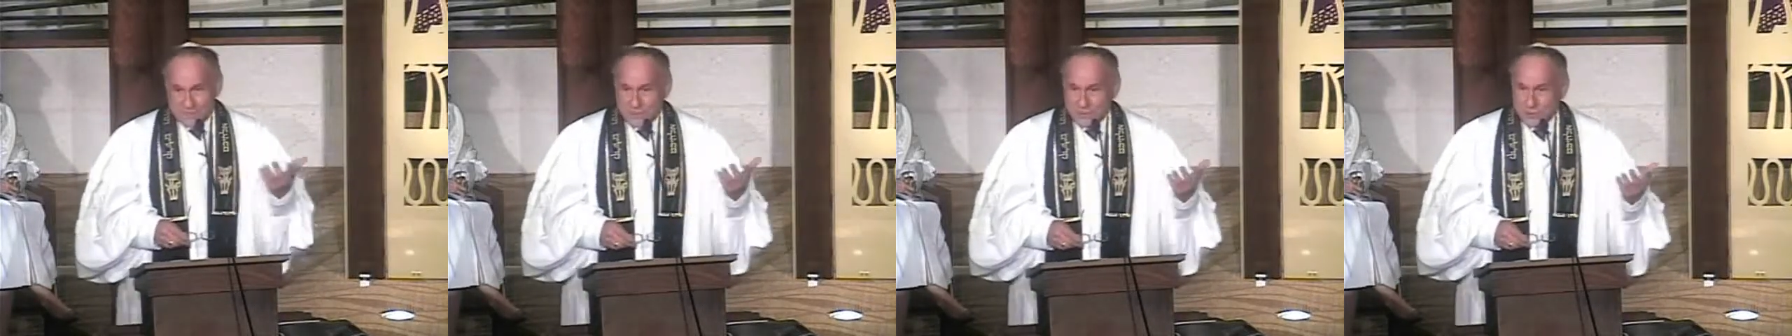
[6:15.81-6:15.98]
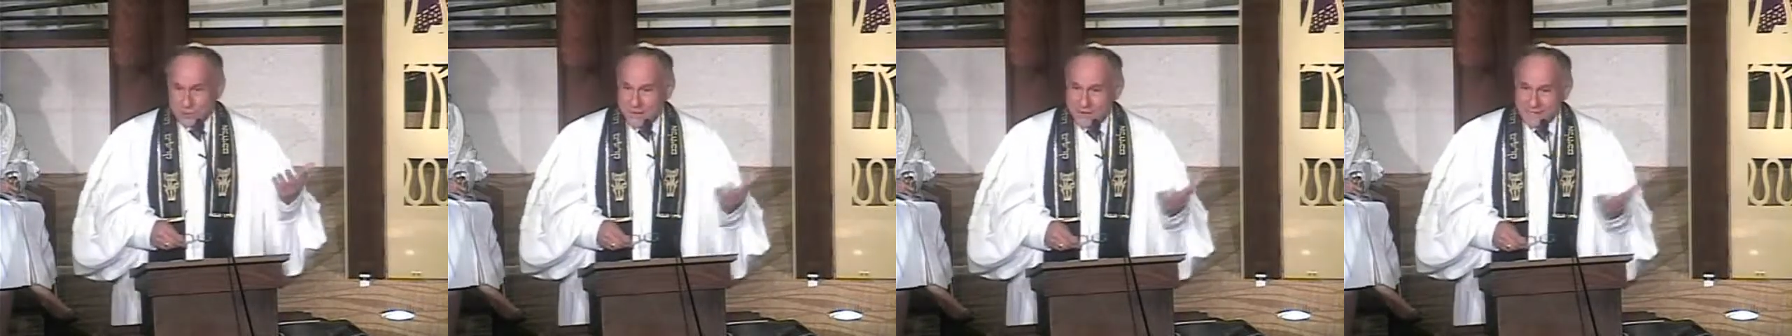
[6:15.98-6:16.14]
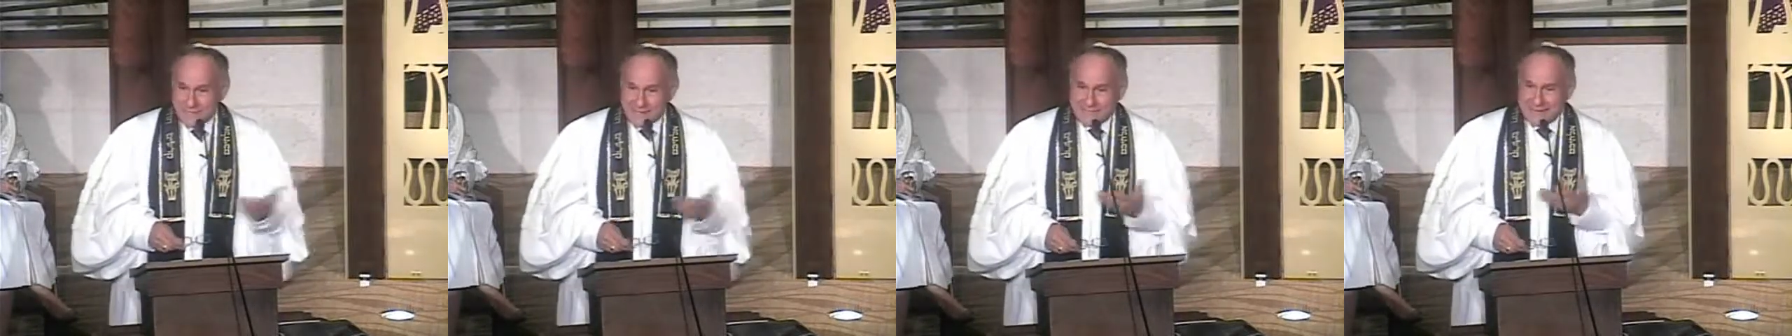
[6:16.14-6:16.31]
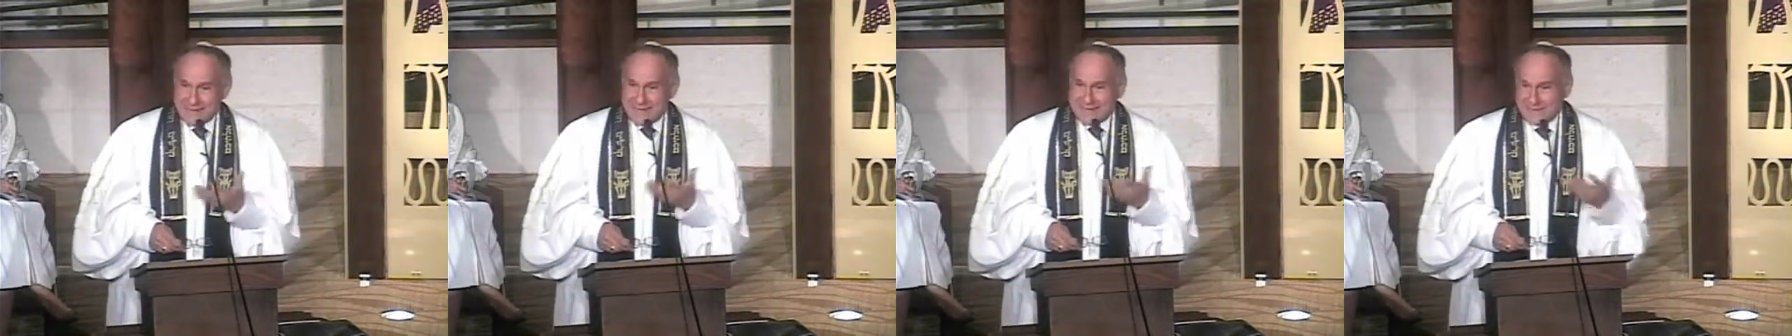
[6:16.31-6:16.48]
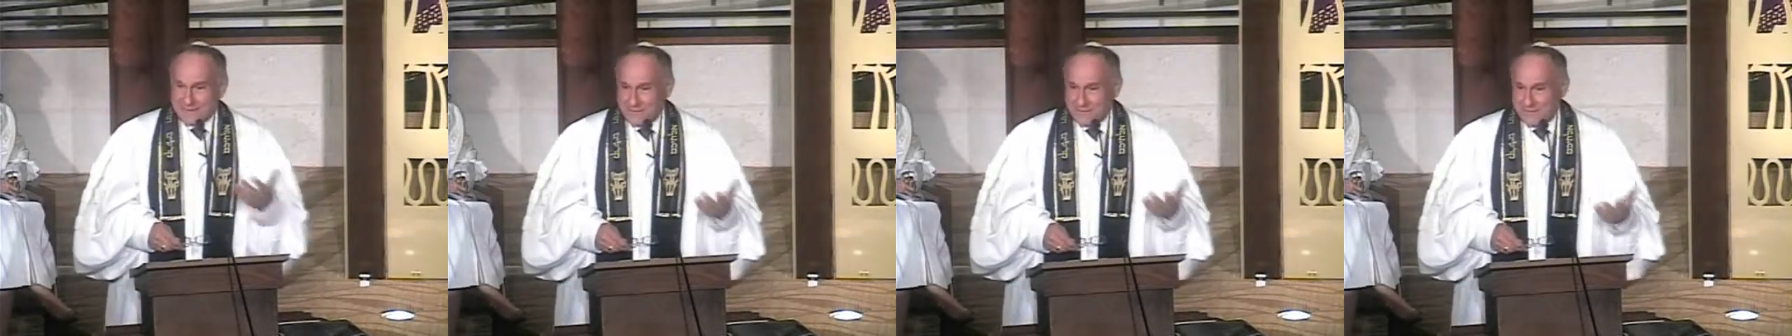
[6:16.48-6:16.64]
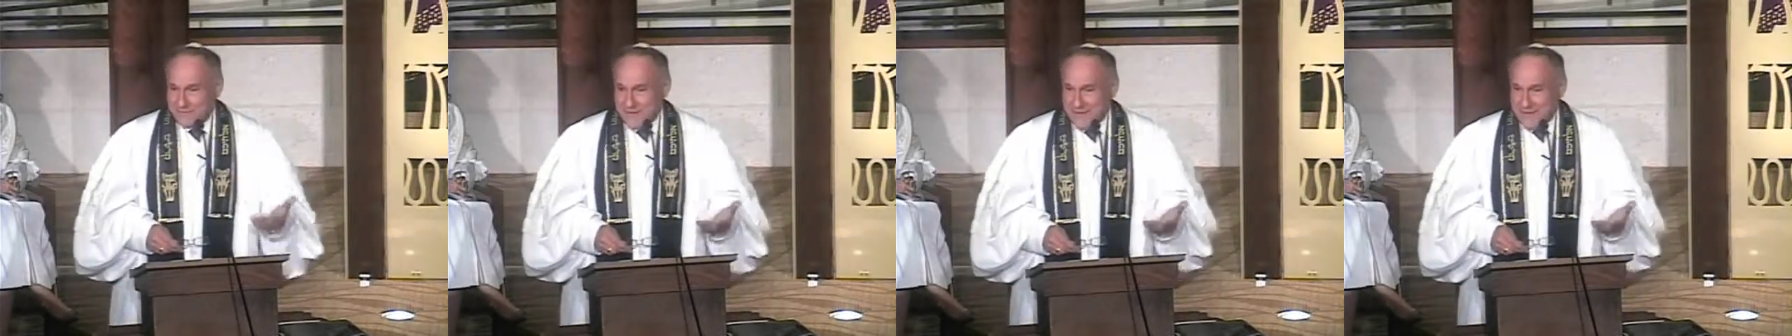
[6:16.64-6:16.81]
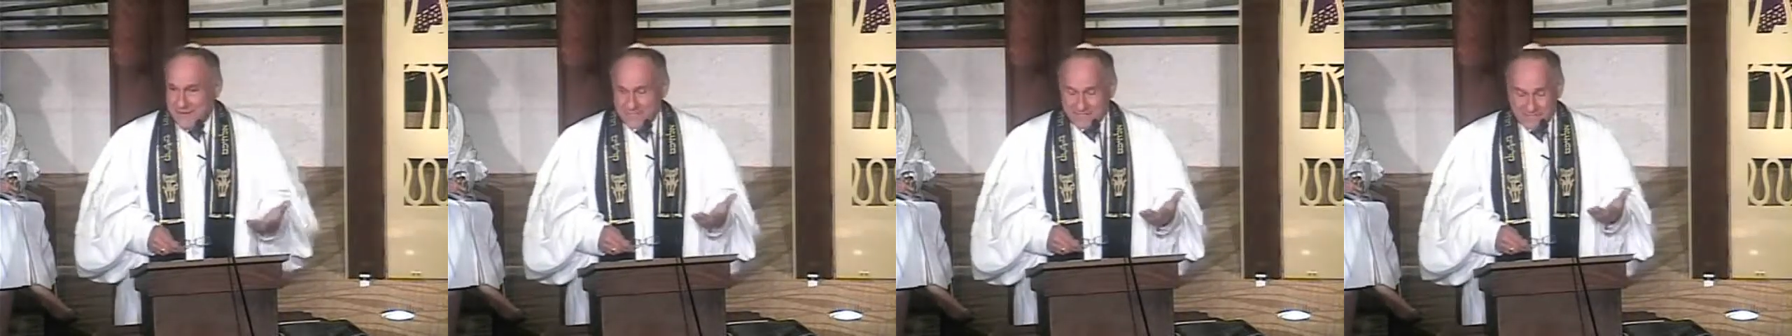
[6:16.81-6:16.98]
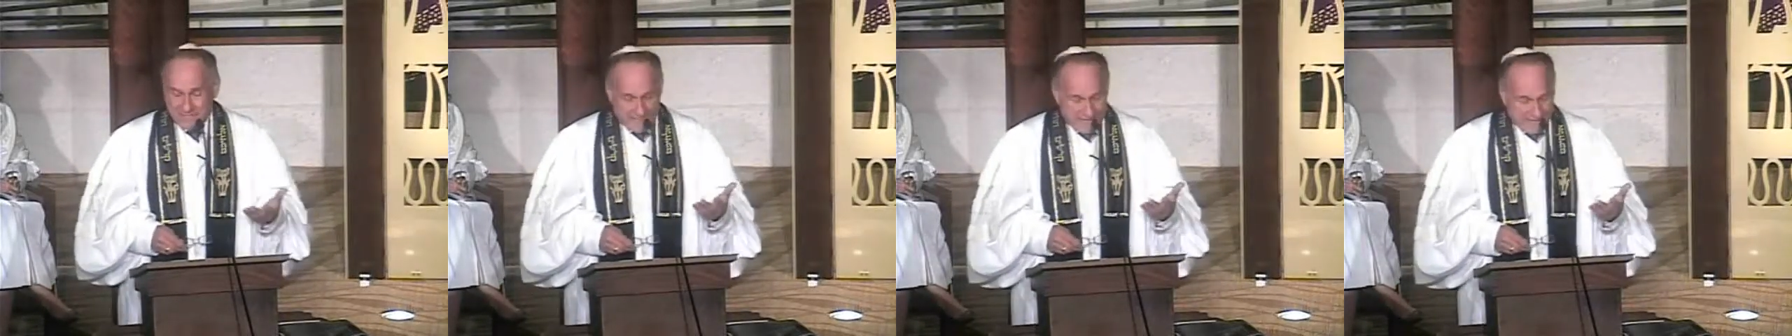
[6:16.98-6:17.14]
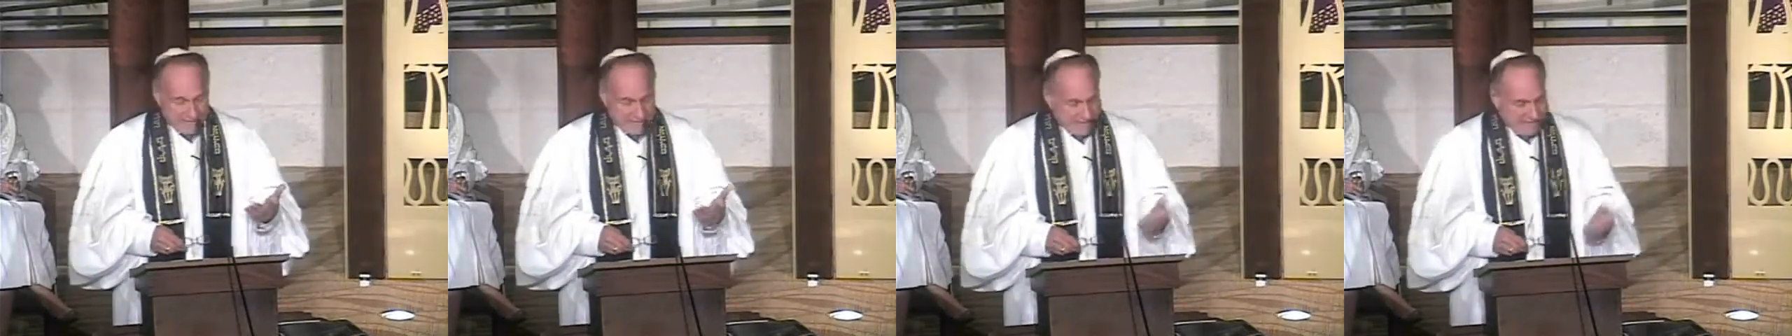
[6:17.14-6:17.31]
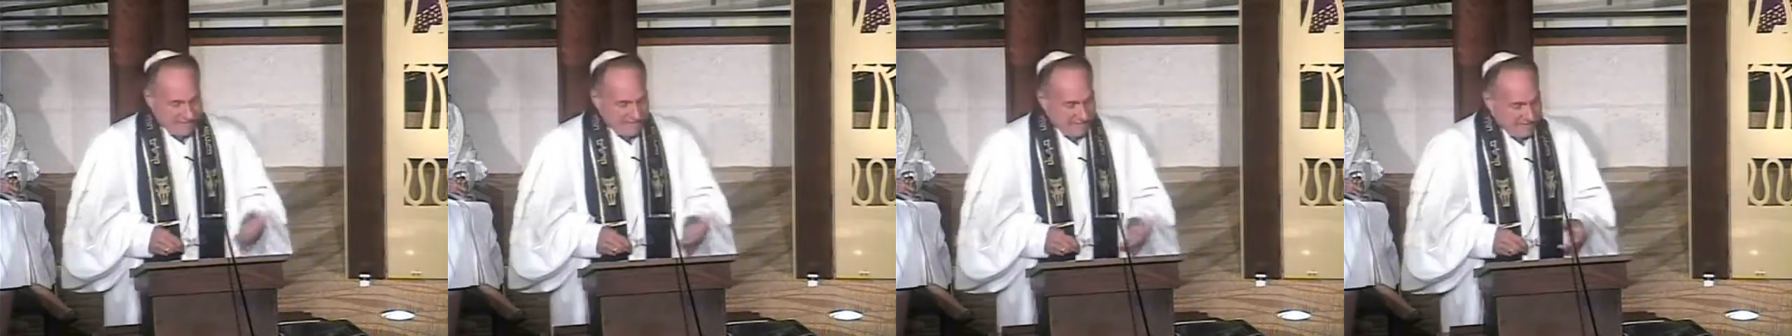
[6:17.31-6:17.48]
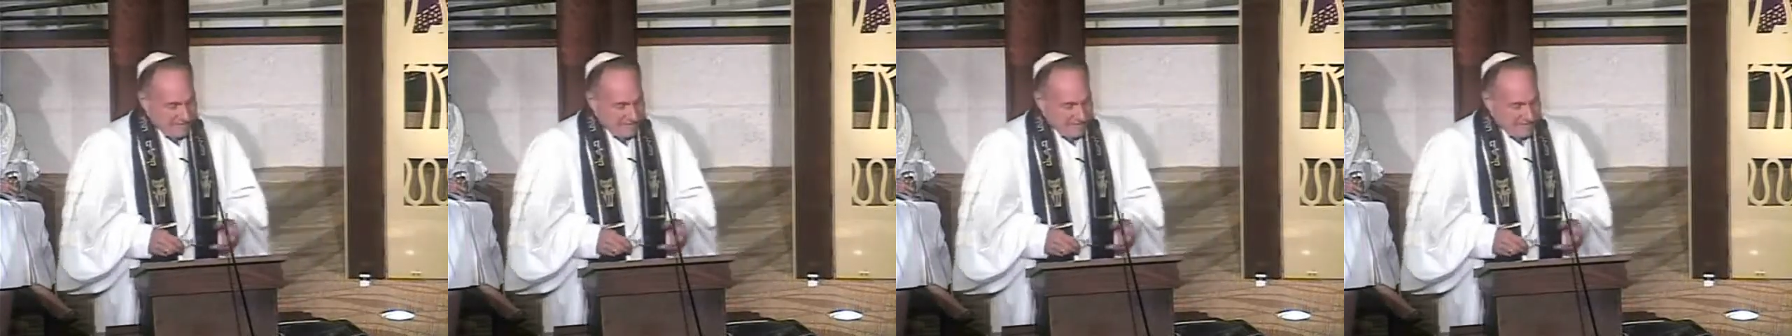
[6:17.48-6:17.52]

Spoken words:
Nidre. It's got the fasting.